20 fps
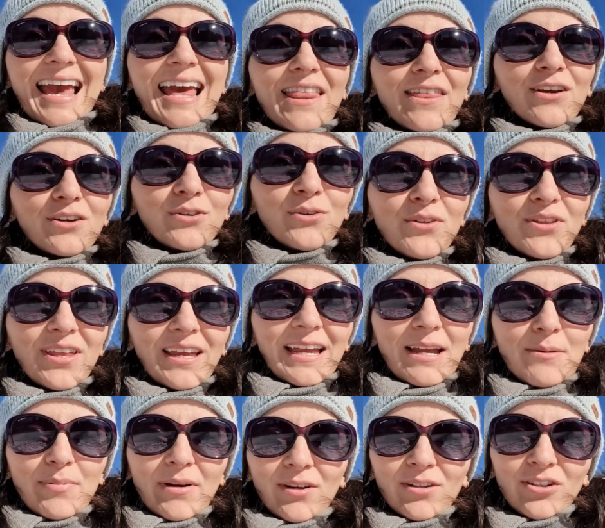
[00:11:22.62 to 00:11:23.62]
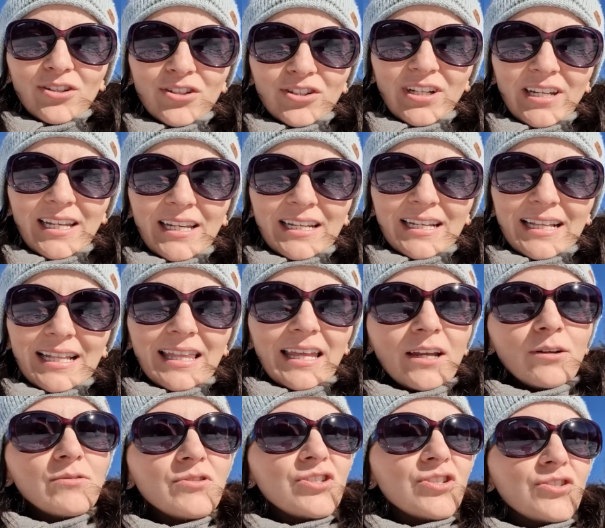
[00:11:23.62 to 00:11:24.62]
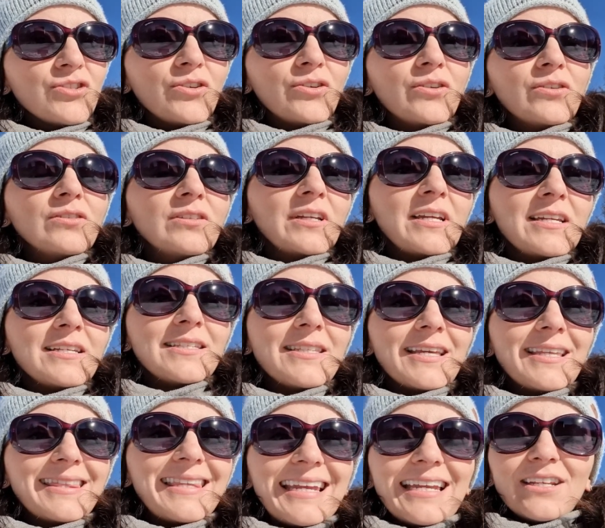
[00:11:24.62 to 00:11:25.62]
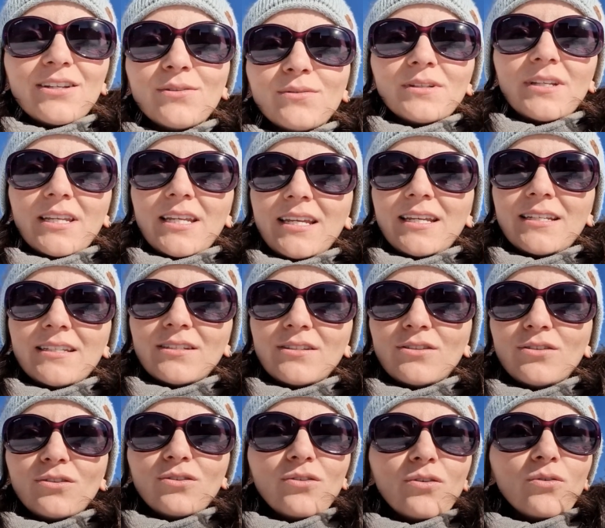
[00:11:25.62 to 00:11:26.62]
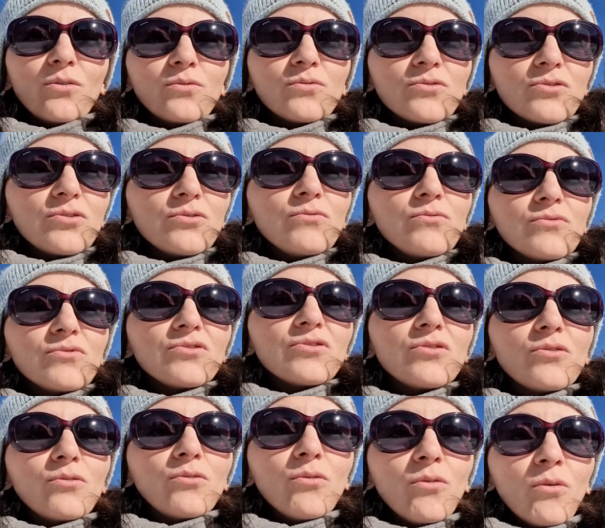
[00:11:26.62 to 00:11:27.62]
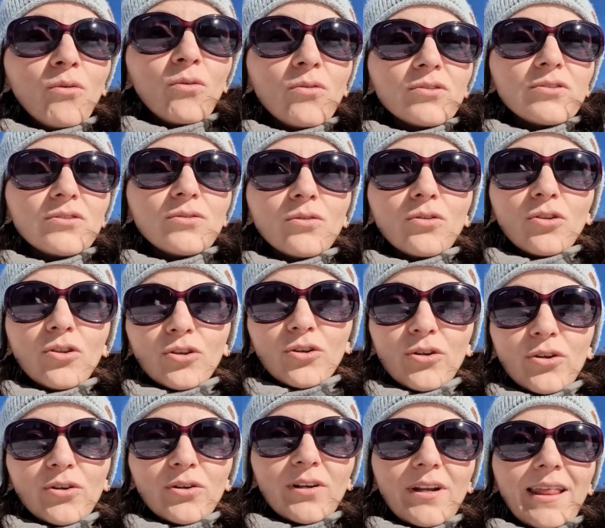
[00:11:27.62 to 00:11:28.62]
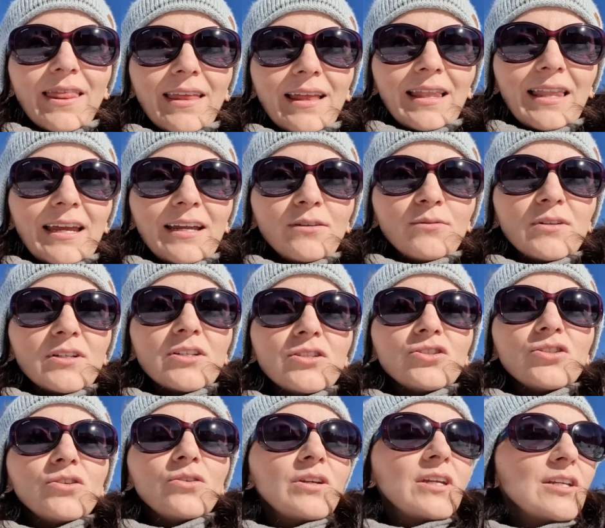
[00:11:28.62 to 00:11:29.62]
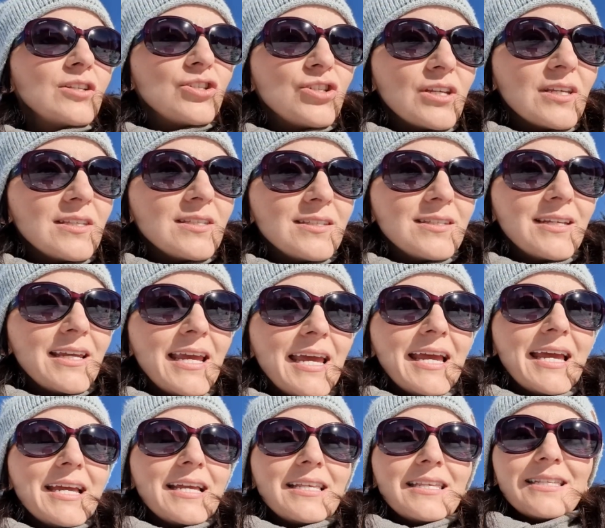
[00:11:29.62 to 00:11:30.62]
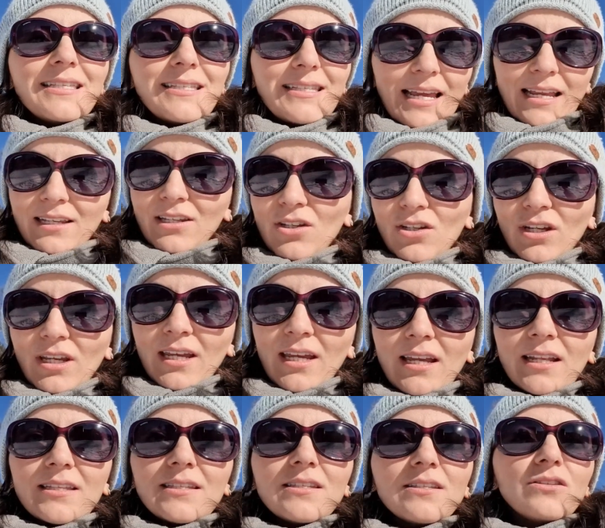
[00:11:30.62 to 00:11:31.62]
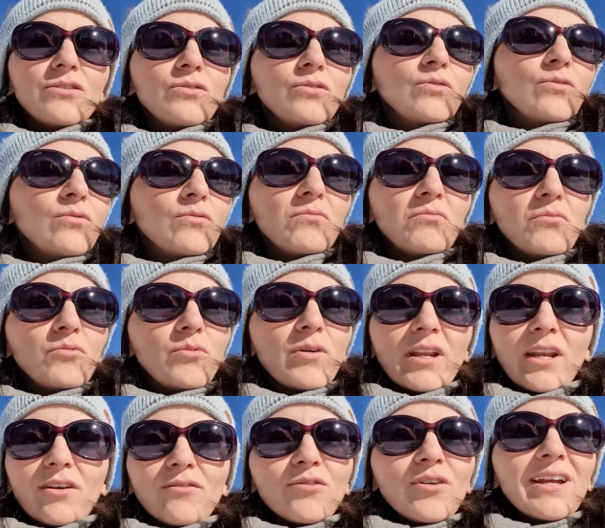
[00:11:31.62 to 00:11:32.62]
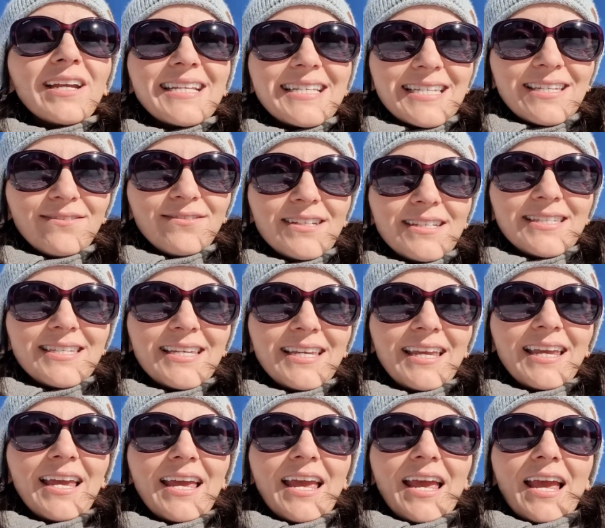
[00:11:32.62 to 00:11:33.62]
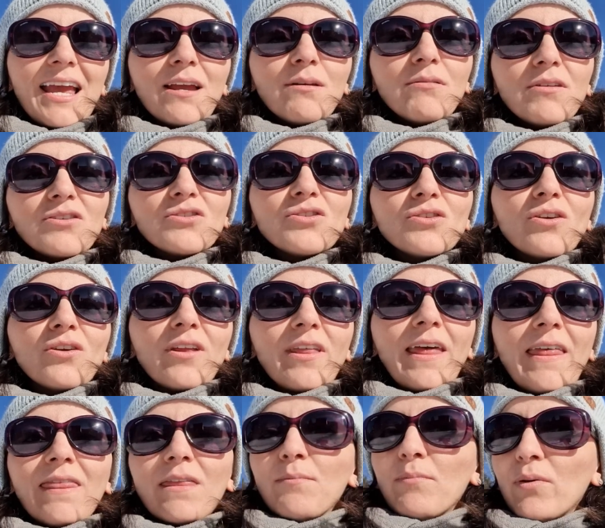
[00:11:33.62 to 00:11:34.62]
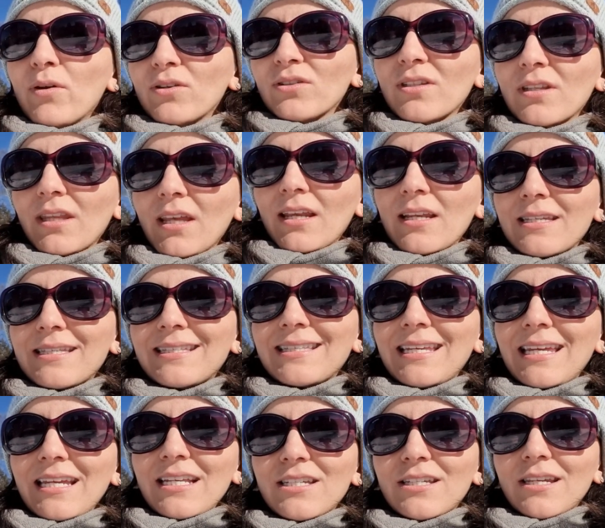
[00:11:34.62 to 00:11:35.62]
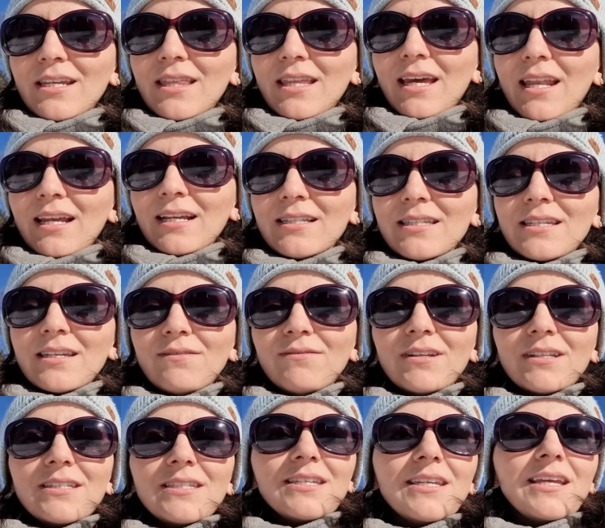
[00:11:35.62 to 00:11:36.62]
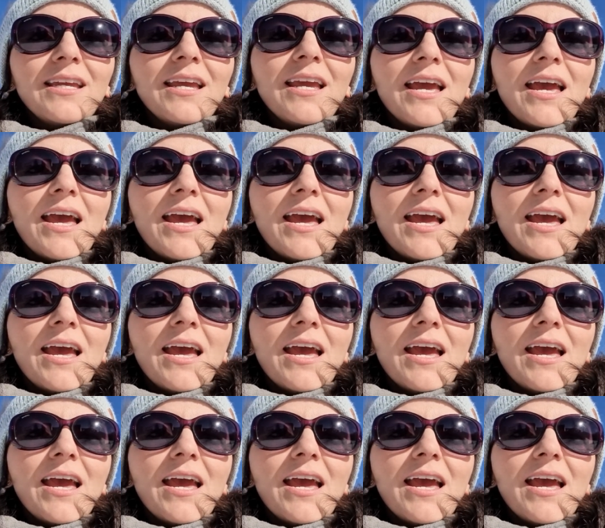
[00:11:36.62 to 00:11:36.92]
The cool thing about learning languages early is that they don't need to go to school to learn the language. You can just send your kids to whatever activity and make sure that the person that is teaching that activity